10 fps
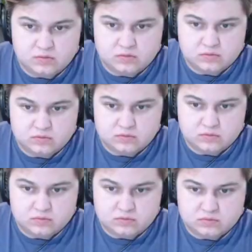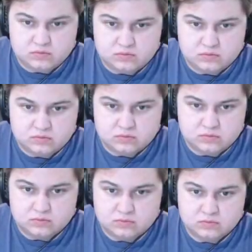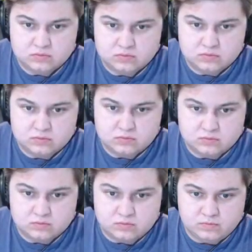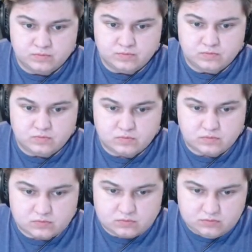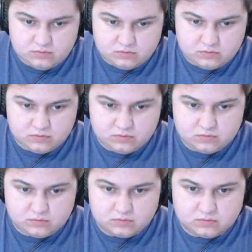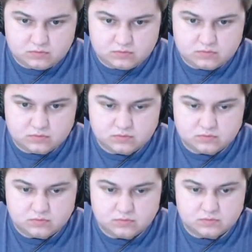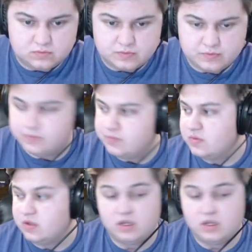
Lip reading: (silence)